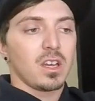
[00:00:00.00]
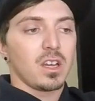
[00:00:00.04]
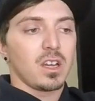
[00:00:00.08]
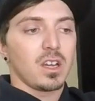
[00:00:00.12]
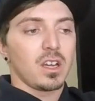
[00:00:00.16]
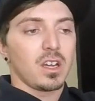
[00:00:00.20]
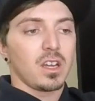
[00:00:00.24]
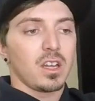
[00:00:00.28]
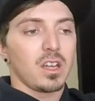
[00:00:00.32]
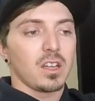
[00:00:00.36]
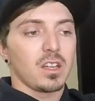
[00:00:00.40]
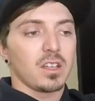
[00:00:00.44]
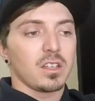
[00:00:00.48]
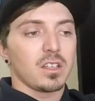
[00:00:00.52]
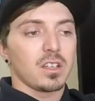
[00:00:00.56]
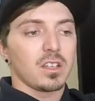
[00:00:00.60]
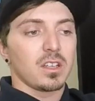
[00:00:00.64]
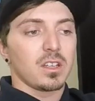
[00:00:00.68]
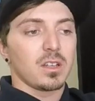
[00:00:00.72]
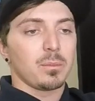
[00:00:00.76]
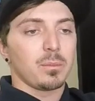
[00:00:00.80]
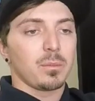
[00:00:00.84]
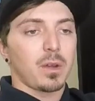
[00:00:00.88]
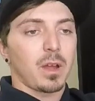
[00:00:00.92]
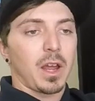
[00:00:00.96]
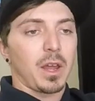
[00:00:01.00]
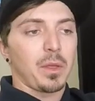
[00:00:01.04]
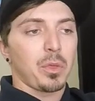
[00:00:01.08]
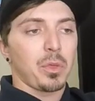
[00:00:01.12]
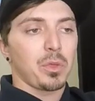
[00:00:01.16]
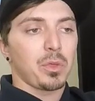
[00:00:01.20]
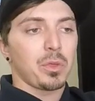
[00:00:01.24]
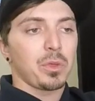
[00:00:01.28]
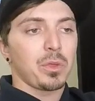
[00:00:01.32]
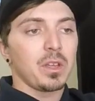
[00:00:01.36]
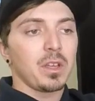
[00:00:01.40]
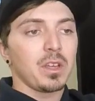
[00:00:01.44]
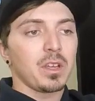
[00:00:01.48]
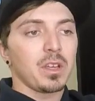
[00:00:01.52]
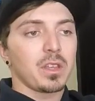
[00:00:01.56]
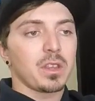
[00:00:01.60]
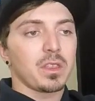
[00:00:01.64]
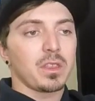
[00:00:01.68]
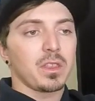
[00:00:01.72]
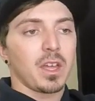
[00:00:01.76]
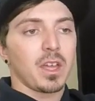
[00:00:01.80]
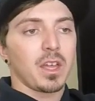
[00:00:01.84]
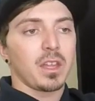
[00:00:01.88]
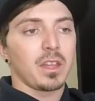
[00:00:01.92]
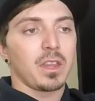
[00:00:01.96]
And I think
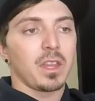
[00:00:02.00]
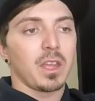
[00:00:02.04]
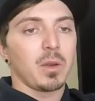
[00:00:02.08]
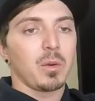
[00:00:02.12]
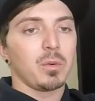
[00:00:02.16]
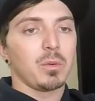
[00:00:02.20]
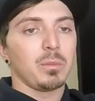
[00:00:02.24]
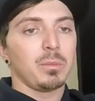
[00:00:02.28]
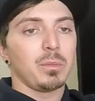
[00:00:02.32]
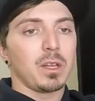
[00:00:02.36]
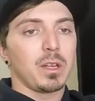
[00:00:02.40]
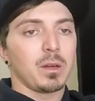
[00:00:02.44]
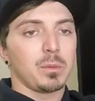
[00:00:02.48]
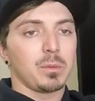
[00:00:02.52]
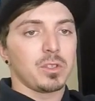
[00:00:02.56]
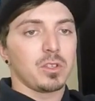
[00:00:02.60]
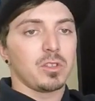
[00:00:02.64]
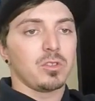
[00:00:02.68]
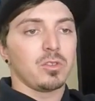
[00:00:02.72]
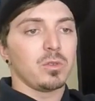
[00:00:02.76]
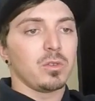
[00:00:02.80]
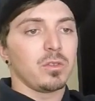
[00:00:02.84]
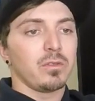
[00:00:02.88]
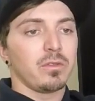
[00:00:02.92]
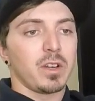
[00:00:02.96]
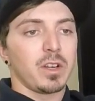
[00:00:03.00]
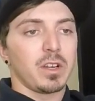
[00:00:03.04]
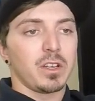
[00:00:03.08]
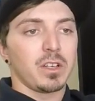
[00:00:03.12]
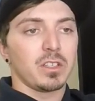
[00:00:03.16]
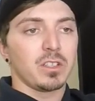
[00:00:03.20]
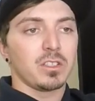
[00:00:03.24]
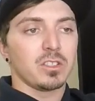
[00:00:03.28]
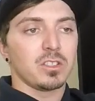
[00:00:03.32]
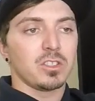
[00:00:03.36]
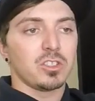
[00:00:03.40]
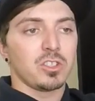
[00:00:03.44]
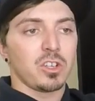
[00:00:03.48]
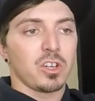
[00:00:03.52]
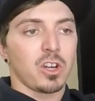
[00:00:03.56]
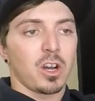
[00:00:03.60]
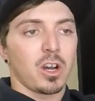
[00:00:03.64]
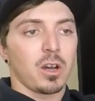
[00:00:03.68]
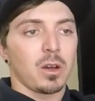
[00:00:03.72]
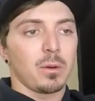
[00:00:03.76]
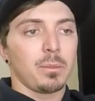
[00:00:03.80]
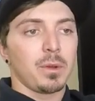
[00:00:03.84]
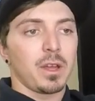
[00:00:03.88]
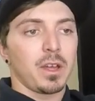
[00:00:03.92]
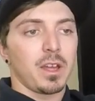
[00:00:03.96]
that they would be able to do a very good
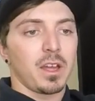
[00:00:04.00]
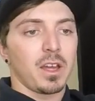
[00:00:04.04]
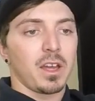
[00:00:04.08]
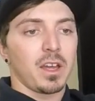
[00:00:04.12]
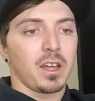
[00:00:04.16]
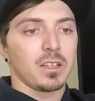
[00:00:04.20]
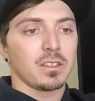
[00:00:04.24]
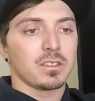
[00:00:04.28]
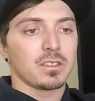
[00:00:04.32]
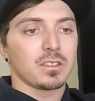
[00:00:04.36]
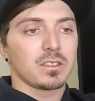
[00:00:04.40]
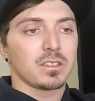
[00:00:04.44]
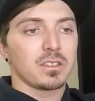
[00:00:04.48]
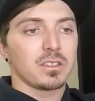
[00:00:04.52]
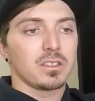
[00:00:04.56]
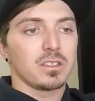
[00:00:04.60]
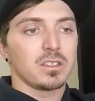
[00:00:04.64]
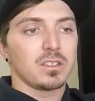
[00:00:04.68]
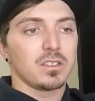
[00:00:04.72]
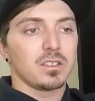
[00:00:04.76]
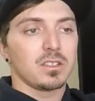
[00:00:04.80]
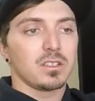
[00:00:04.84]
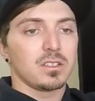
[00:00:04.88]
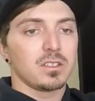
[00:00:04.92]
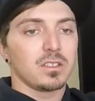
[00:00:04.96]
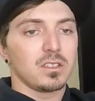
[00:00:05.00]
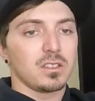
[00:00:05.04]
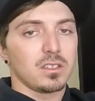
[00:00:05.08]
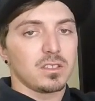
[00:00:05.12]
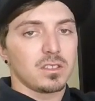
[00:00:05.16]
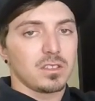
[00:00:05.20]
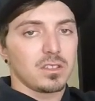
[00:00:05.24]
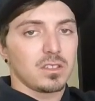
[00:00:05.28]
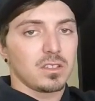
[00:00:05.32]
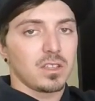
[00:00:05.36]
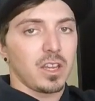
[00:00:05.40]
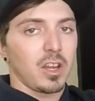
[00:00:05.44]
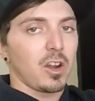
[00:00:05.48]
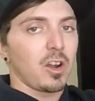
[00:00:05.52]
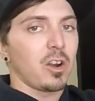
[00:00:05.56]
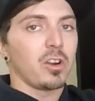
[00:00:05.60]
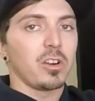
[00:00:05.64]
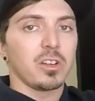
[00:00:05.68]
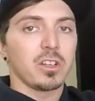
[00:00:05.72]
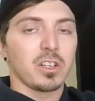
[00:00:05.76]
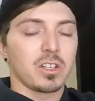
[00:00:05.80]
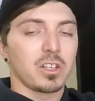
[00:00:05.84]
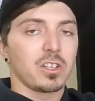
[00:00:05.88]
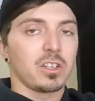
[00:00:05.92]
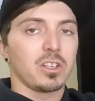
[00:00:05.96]
job at, they
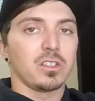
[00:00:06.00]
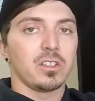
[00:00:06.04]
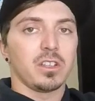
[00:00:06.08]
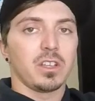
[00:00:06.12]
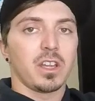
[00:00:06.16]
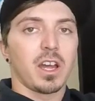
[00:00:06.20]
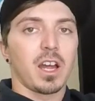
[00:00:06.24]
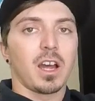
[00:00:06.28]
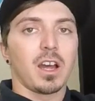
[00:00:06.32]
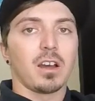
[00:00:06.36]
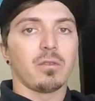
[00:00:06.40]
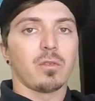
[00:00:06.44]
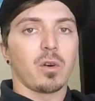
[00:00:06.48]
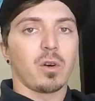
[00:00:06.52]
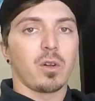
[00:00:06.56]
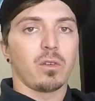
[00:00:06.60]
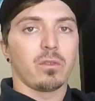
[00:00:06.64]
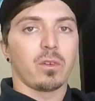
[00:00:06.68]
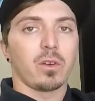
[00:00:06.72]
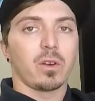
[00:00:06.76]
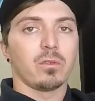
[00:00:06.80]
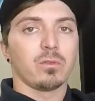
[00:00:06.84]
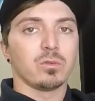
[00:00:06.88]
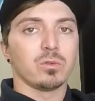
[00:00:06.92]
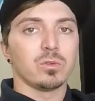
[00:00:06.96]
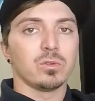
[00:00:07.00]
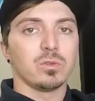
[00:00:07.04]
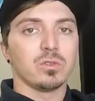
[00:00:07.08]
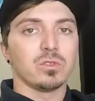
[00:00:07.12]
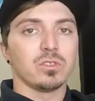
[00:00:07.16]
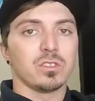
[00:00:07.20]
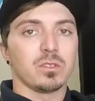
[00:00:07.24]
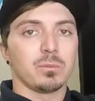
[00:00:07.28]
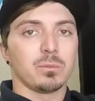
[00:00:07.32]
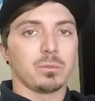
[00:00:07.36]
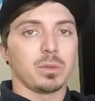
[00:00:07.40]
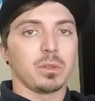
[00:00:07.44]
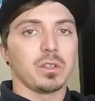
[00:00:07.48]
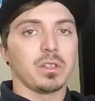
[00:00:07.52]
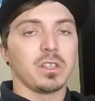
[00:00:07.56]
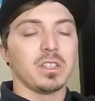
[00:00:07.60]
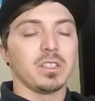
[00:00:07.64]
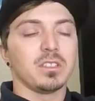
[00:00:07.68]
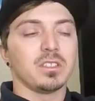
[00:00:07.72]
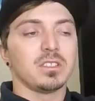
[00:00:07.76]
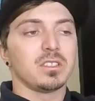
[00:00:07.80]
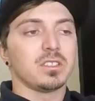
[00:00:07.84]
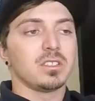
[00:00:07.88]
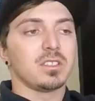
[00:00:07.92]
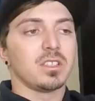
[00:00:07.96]
already currently have all of our rules in
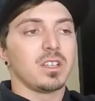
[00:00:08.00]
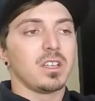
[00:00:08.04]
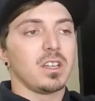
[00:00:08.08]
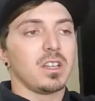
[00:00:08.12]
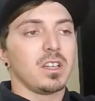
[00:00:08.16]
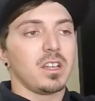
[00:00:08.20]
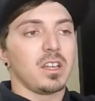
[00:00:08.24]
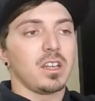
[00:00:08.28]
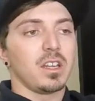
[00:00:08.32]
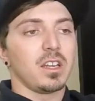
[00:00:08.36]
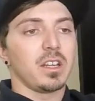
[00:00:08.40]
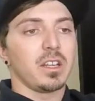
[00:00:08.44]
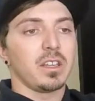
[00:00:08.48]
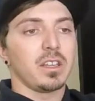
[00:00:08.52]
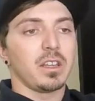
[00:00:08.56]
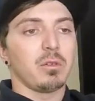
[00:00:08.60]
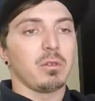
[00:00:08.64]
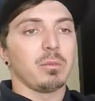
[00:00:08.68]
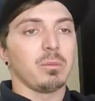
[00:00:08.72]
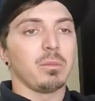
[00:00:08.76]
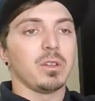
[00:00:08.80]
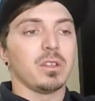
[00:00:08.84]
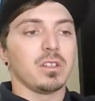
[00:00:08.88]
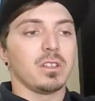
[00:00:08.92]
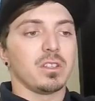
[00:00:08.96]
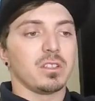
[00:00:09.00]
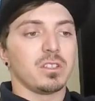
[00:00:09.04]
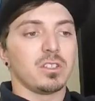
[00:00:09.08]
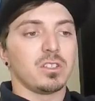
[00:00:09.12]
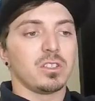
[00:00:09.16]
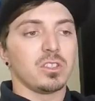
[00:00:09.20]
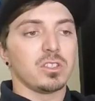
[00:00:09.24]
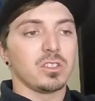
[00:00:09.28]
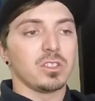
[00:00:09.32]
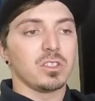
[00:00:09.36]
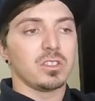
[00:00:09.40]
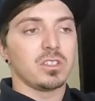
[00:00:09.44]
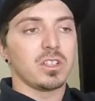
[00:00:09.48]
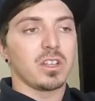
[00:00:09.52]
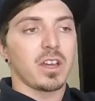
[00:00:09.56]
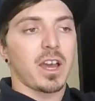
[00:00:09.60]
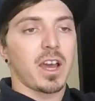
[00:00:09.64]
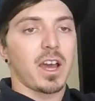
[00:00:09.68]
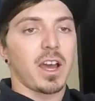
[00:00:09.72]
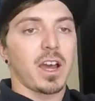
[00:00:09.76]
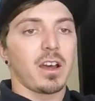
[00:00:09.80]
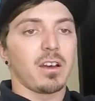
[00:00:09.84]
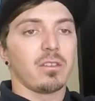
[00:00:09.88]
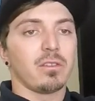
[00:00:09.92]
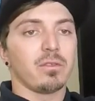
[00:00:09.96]
place, and they would be good to
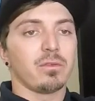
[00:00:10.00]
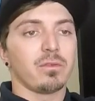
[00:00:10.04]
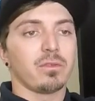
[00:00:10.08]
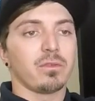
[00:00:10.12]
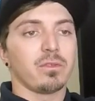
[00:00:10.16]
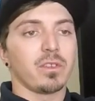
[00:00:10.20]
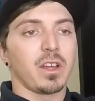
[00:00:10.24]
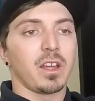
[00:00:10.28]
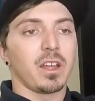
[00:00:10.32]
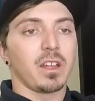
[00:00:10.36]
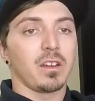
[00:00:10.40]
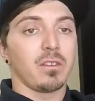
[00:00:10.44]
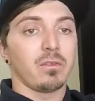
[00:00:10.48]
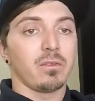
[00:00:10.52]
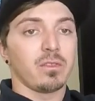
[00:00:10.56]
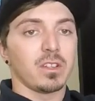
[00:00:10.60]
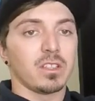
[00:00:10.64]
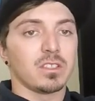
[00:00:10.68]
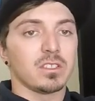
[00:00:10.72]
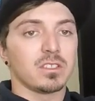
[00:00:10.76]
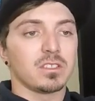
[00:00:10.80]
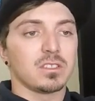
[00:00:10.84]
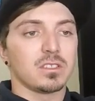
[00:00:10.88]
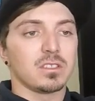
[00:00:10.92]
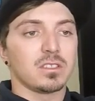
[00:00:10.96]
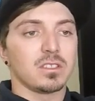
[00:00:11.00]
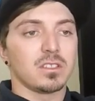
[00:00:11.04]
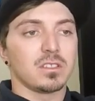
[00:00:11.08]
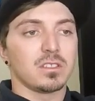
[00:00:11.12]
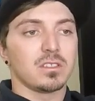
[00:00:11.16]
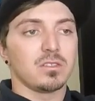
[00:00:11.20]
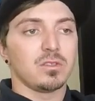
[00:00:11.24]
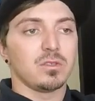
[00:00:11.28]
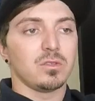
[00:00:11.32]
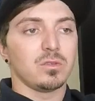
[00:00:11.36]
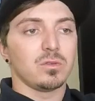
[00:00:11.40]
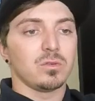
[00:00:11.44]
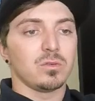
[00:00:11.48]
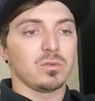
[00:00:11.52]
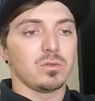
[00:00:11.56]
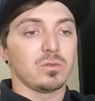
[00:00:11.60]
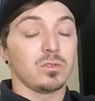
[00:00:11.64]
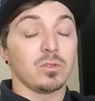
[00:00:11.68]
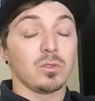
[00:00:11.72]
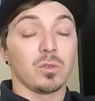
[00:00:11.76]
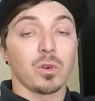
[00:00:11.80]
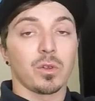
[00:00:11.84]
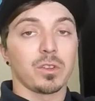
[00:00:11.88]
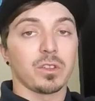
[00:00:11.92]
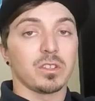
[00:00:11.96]
have at events to
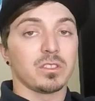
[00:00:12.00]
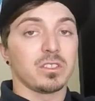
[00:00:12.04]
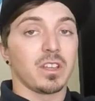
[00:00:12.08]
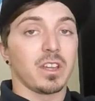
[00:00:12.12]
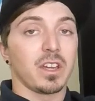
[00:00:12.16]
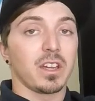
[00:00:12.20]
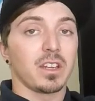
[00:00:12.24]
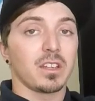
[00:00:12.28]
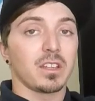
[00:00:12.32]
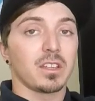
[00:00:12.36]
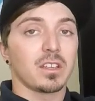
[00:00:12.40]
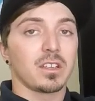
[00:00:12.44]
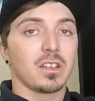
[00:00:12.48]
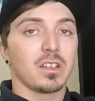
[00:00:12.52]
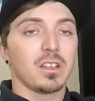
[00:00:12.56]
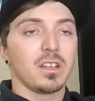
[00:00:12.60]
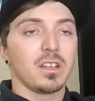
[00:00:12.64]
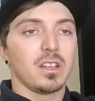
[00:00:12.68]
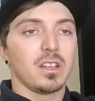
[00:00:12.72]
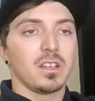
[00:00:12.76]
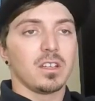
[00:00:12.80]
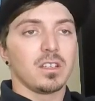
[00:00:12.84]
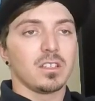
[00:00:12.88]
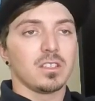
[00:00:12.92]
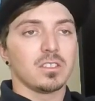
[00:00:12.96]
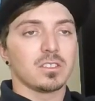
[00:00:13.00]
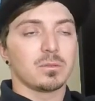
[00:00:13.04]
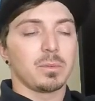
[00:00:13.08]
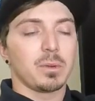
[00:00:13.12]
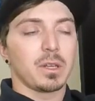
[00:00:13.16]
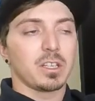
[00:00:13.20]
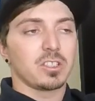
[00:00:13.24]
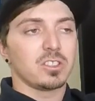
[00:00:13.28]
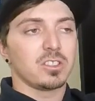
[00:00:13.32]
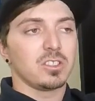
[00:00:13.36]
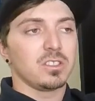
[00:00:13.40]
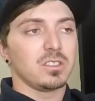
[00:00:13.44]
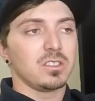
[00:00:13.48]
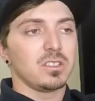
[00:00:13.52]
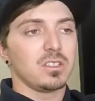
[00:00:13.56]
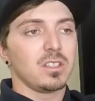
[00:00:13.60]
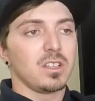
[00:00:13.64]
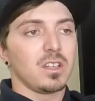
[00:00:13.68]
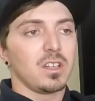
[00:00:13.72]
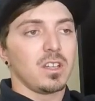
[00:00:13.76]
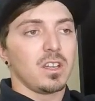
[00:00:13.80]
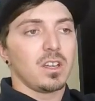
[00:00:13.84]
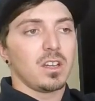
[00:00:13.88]
do all the tech inspection.